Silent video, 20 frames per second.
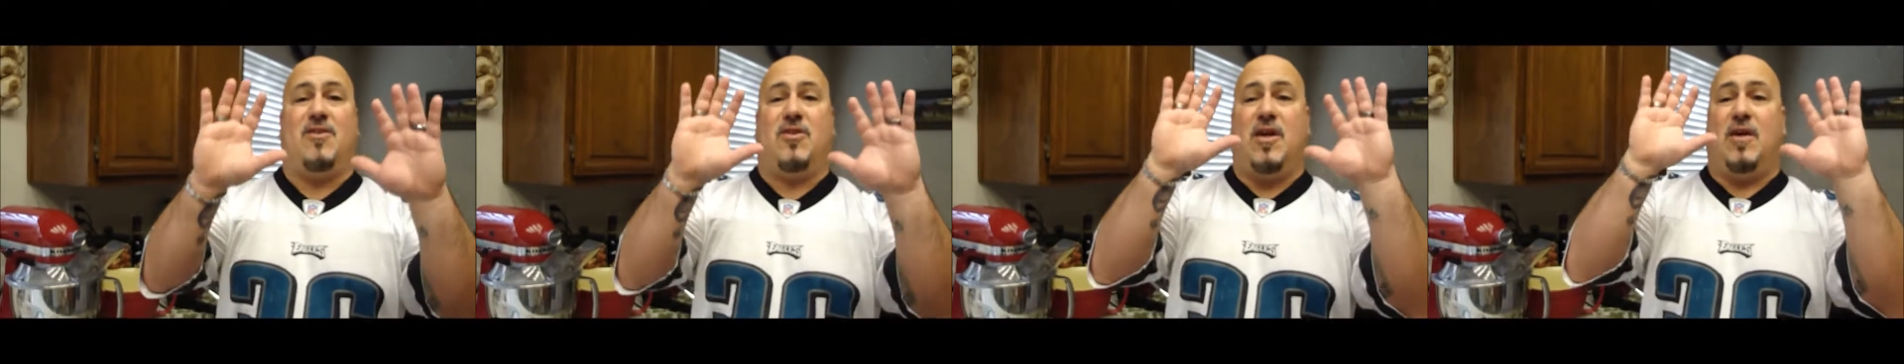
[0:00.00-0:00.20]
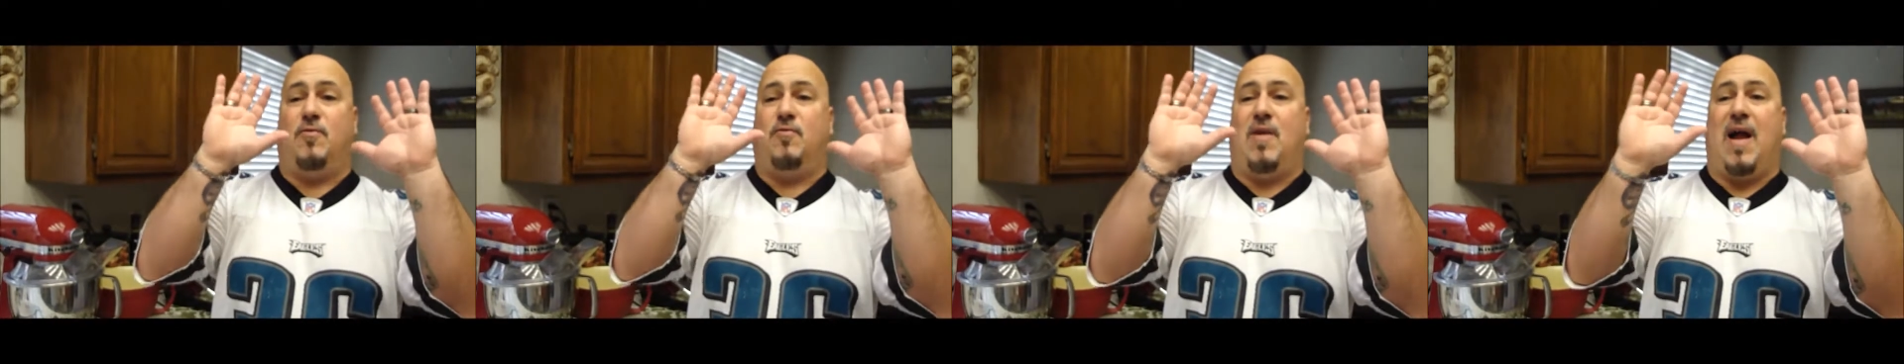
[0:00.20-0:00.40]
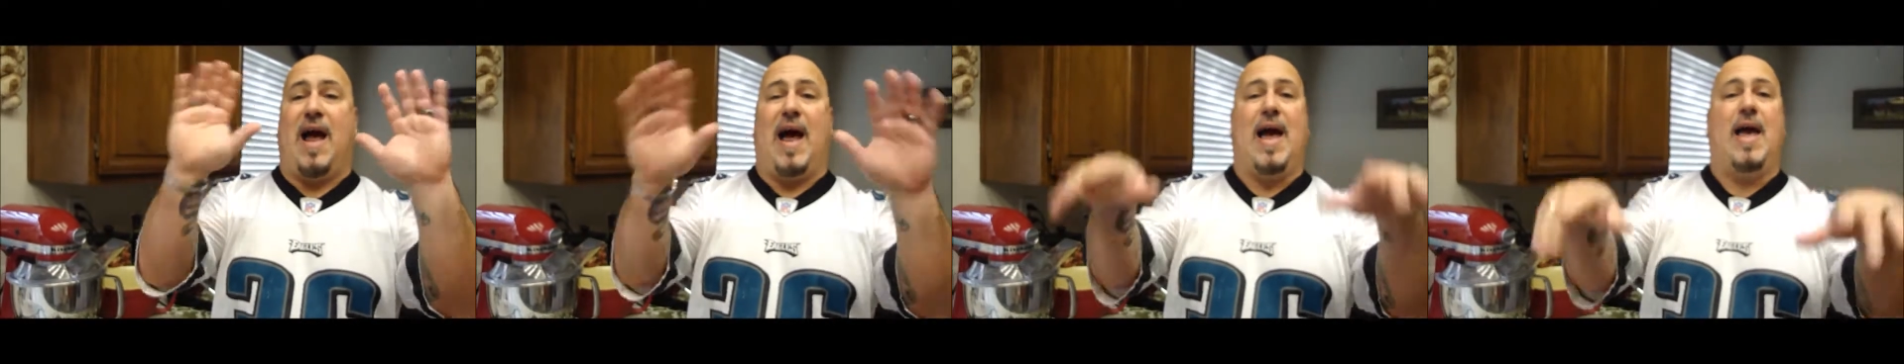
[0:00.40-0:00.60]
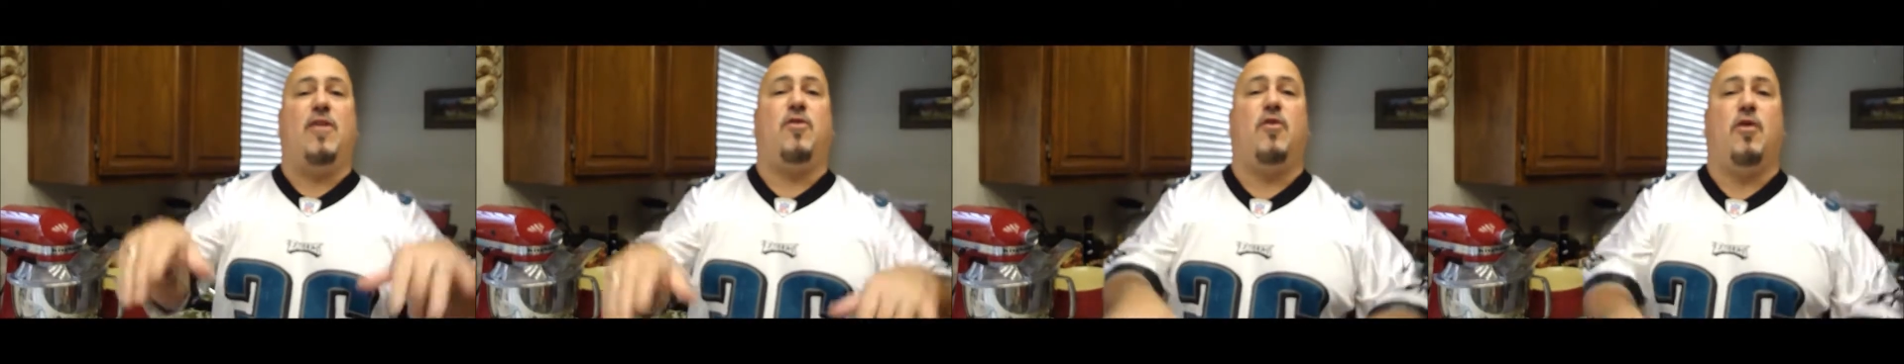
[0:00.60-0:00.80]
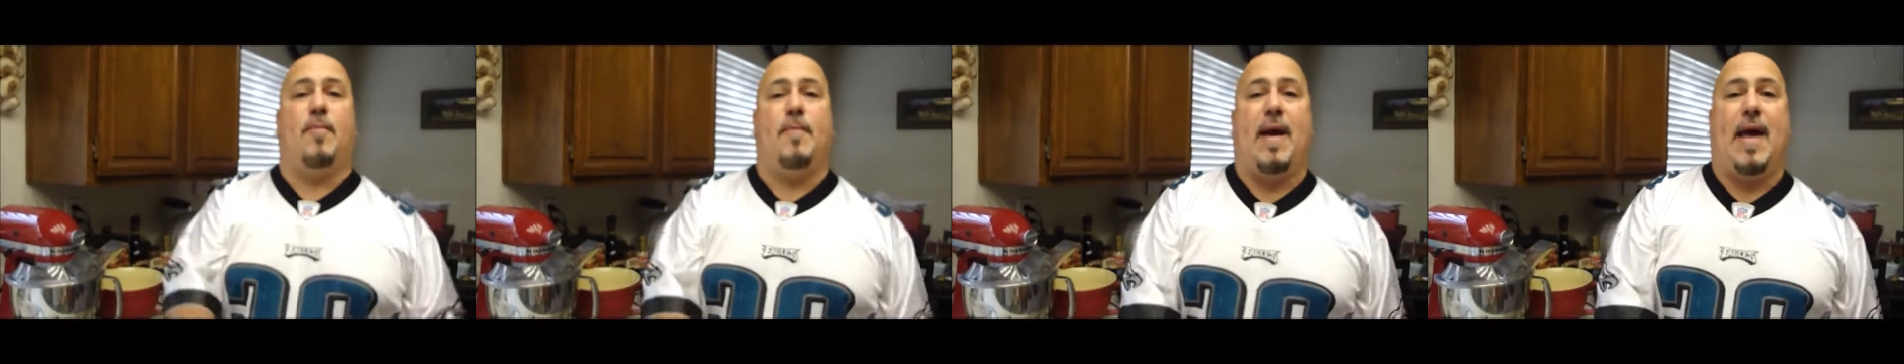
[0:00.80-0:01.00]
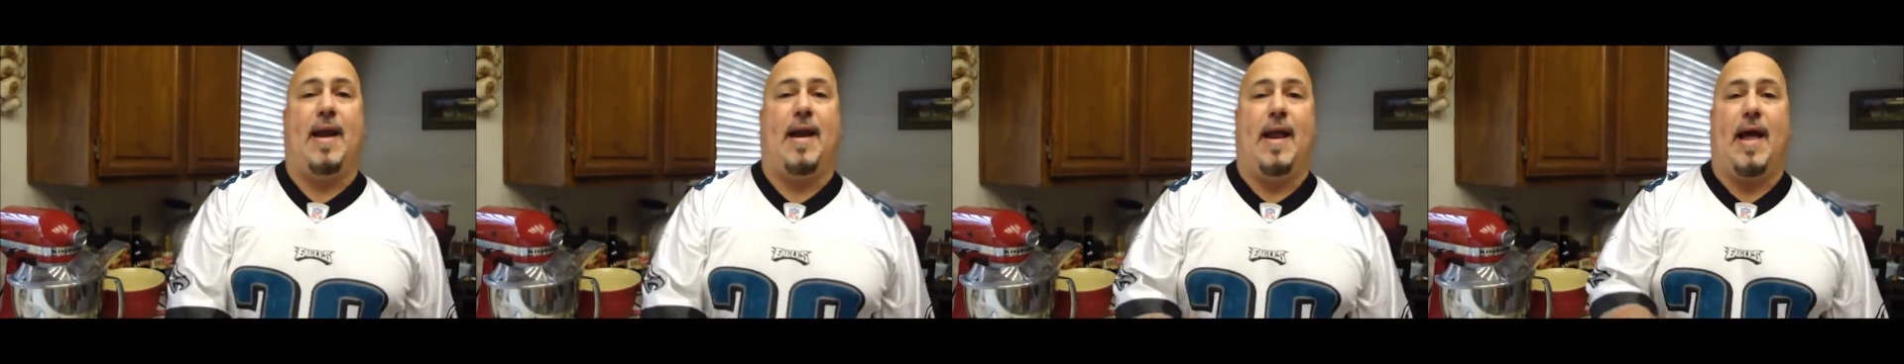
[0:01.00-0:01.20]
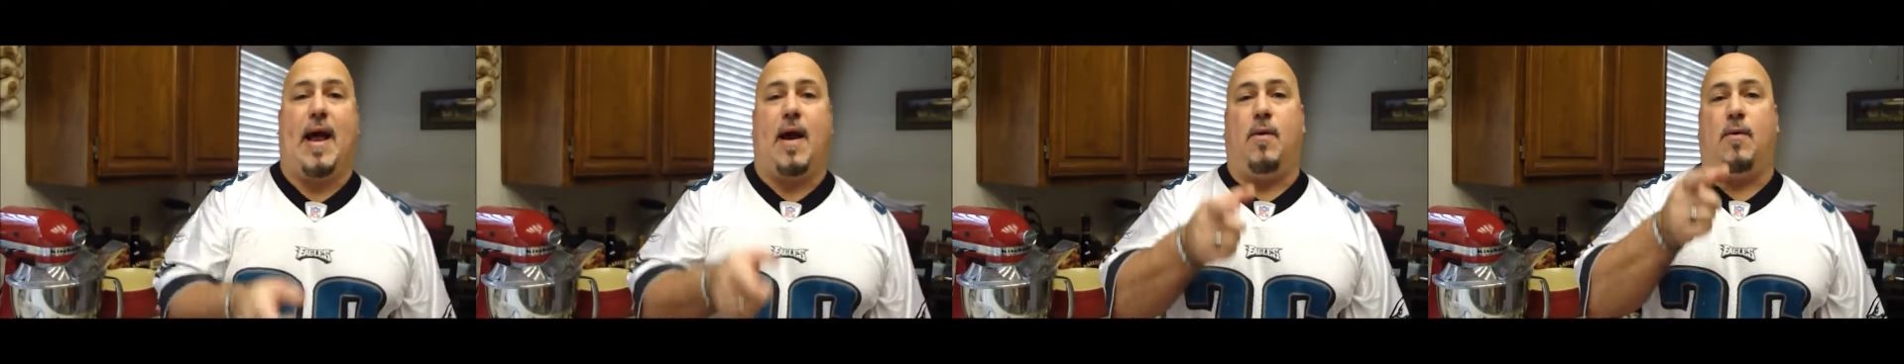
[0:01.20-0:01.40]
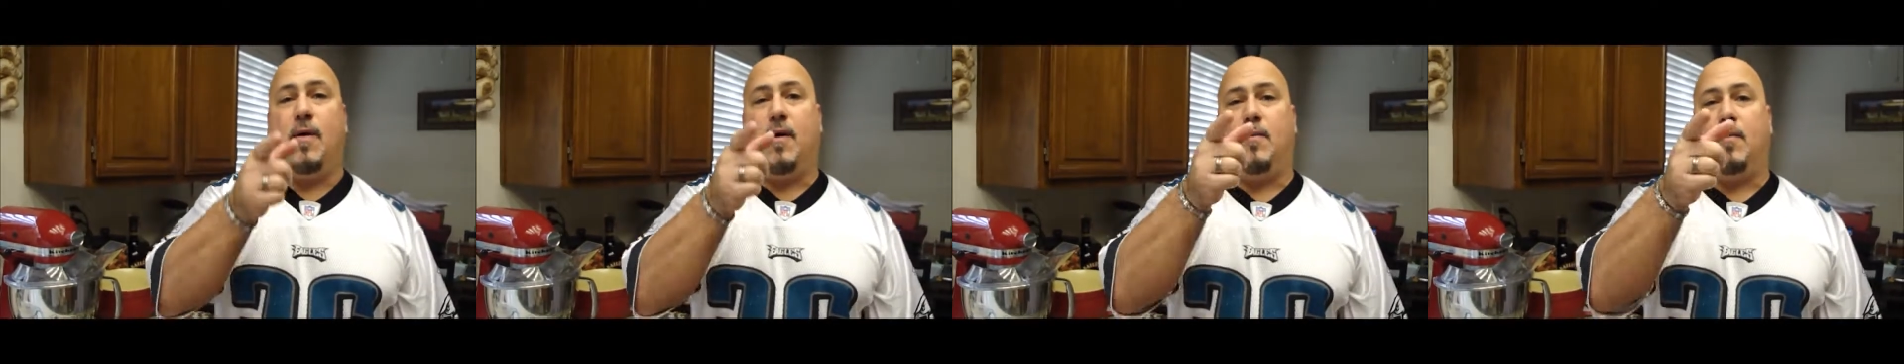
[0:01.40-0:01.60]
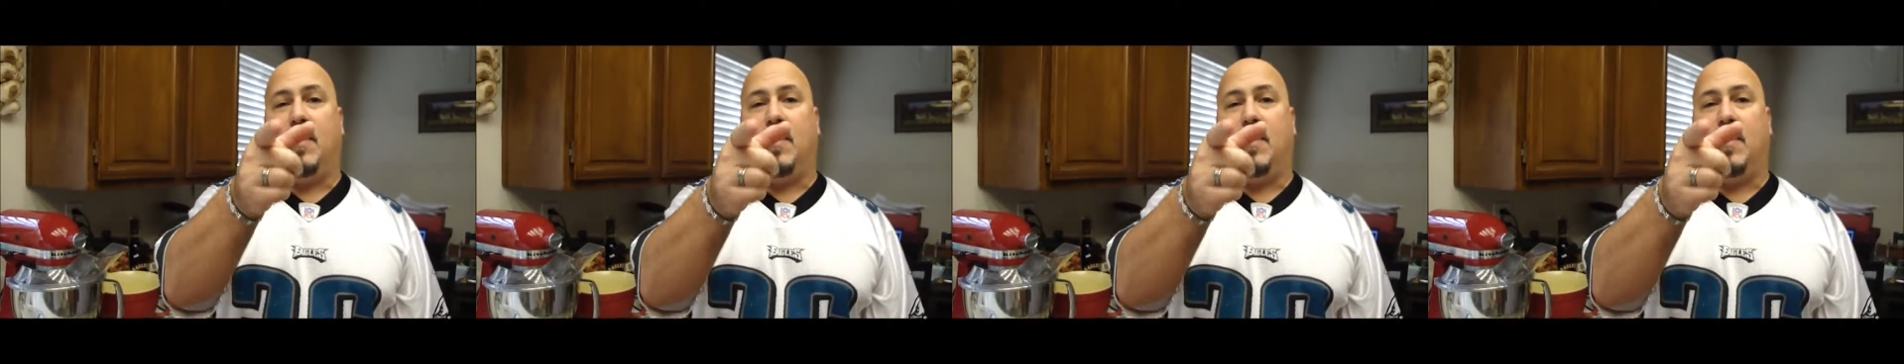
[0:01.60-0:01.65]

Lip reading: shit rise for about an hour.